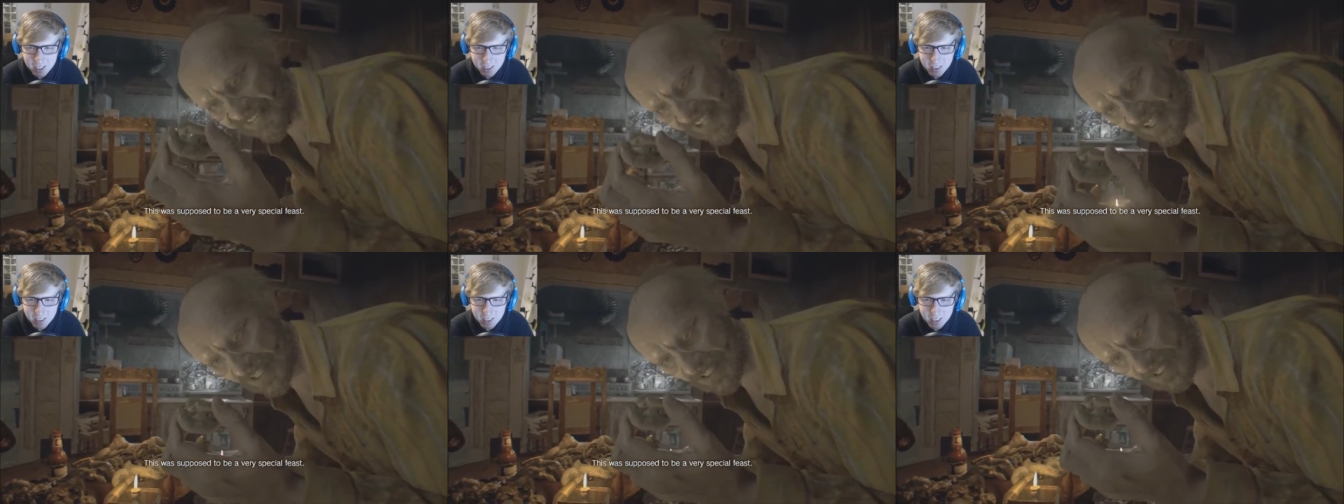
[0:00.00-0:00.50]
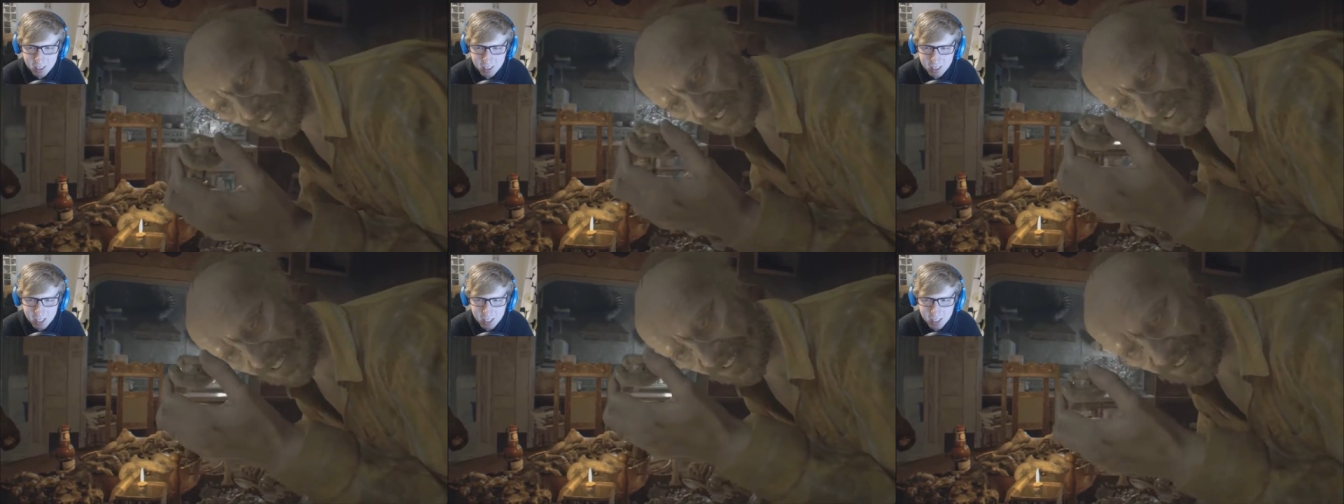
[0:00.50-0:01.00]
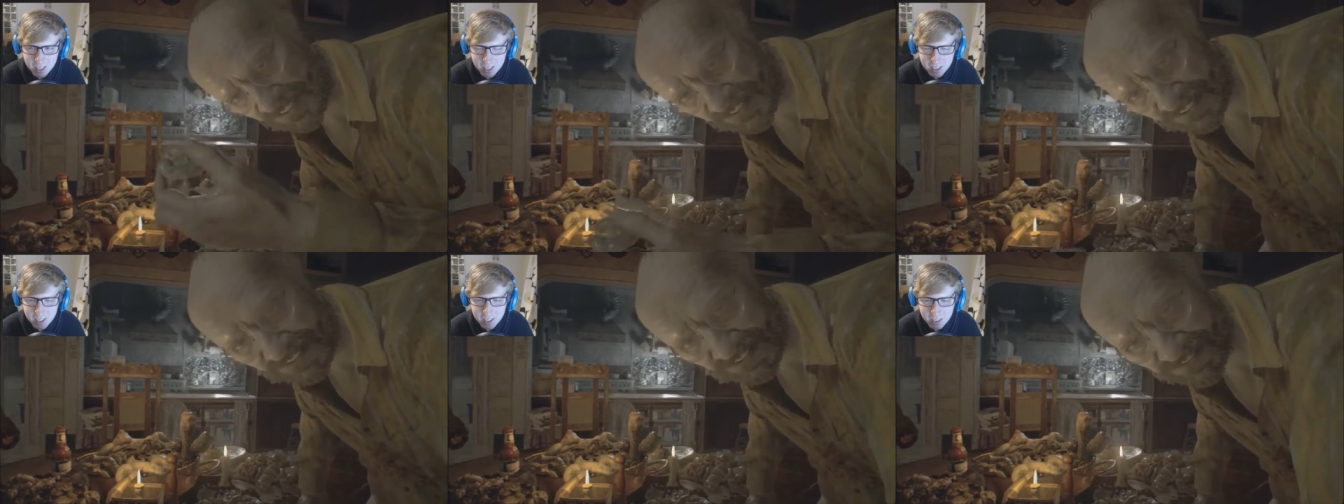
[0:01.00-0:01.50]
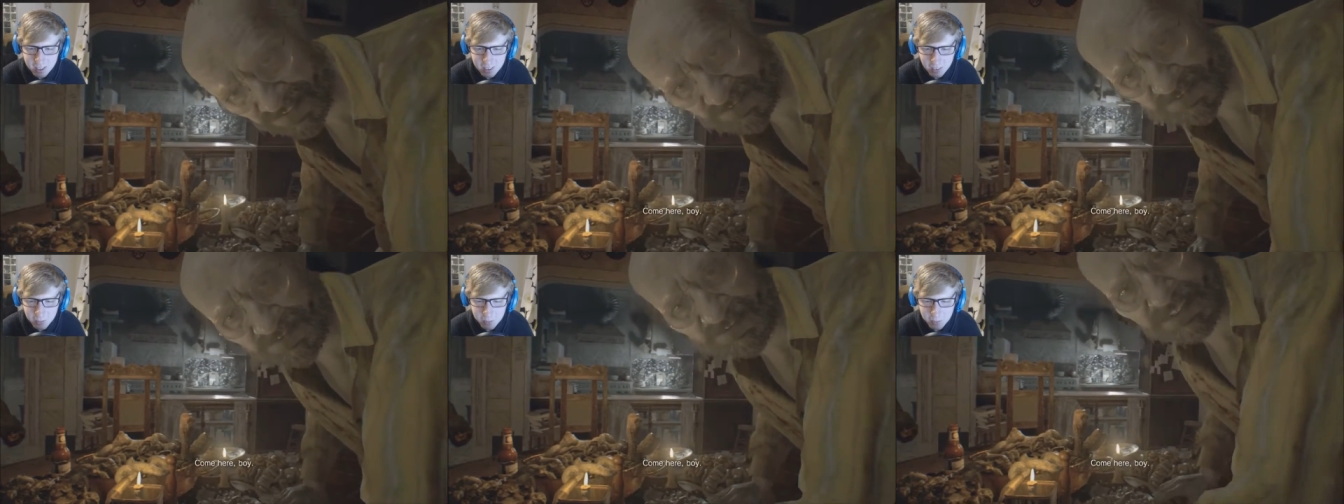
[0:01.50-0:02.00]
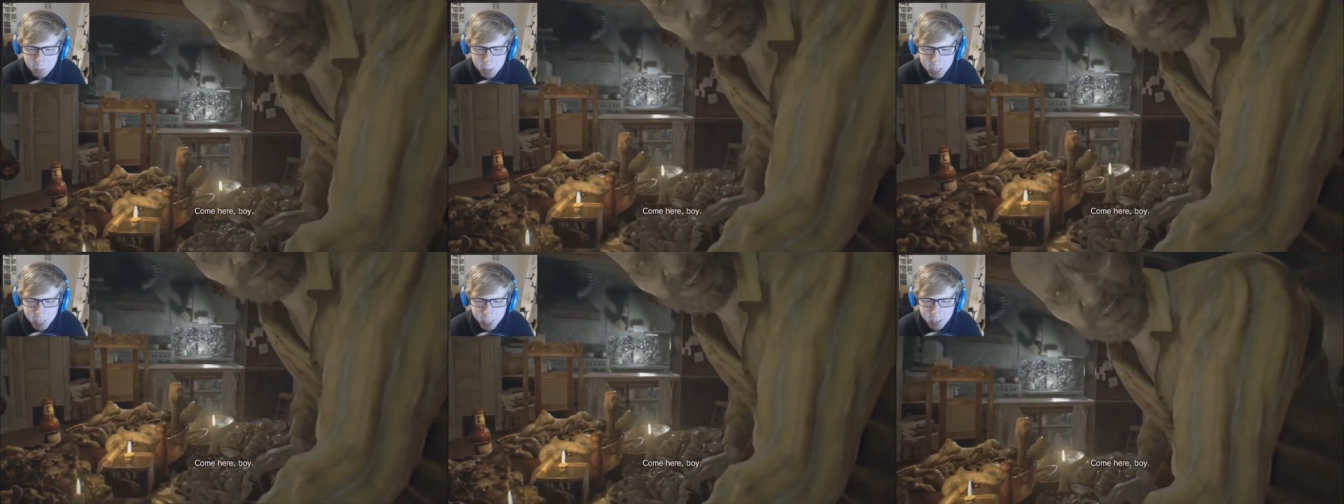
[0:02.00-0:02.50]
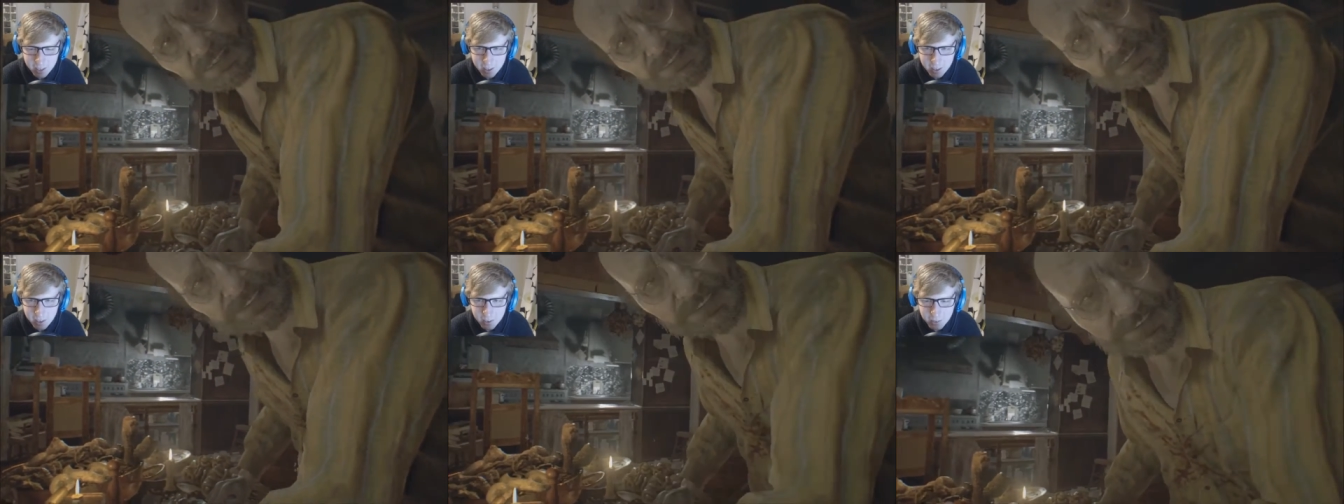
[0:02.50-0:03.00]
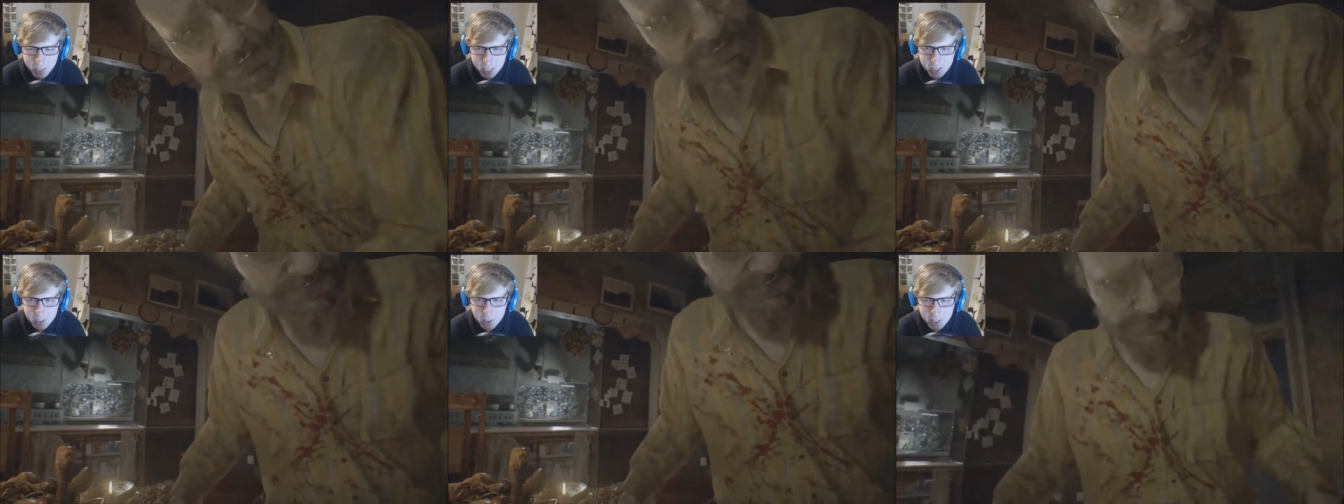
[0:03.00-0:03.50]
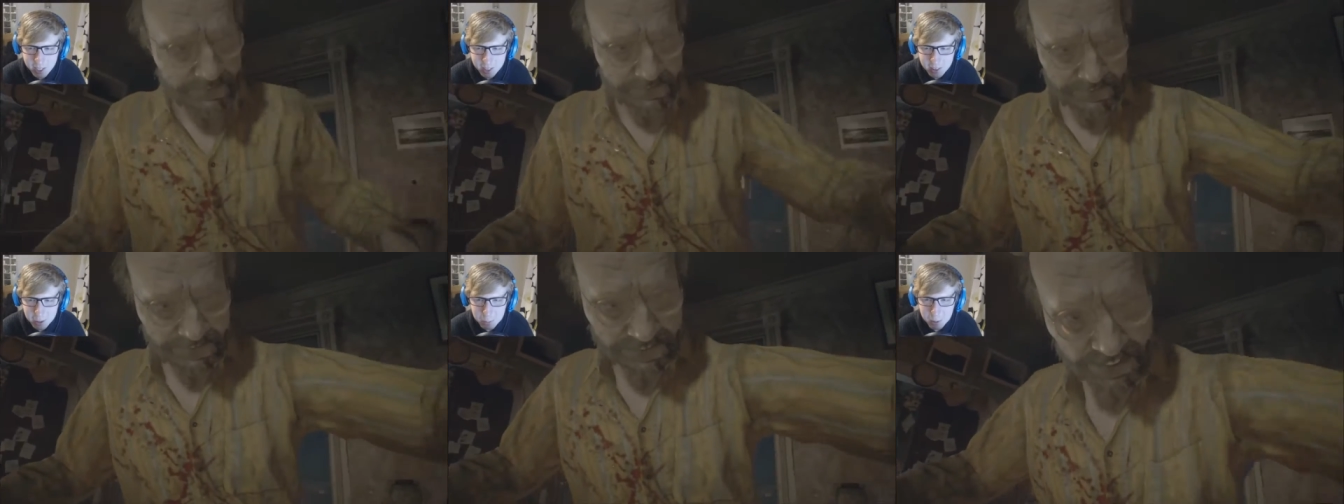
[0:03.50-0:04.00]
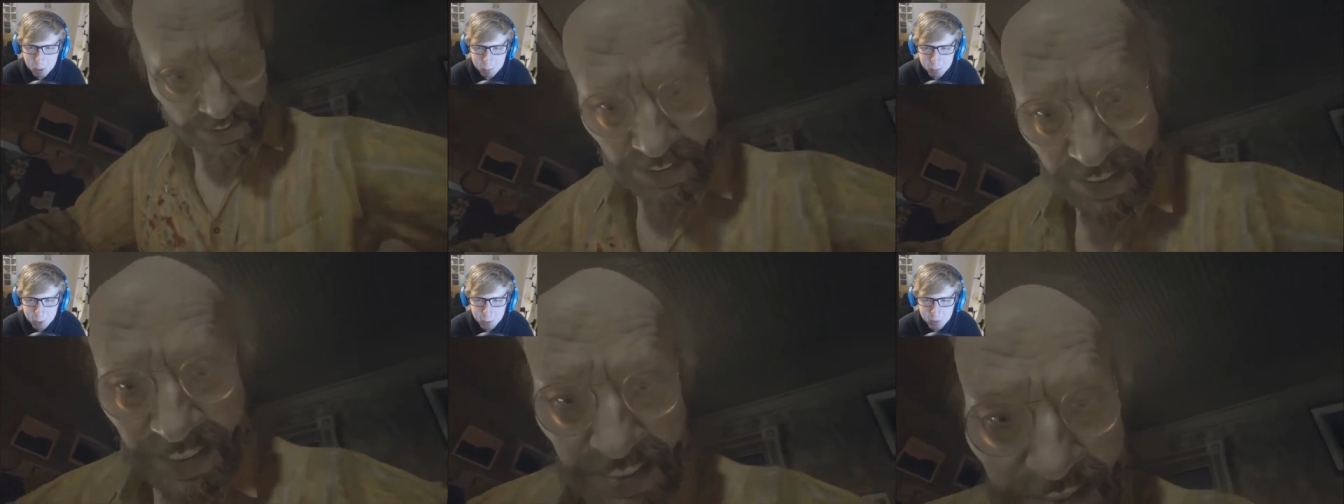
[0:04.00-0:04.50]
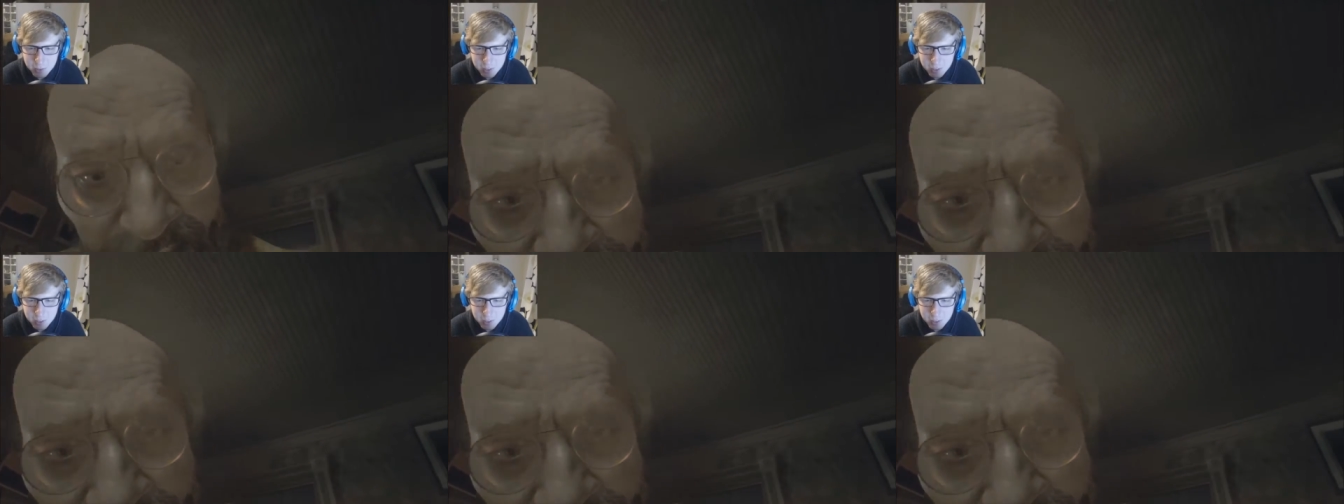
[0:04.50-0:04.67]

Feast. Why? Why can't you just eat normal food?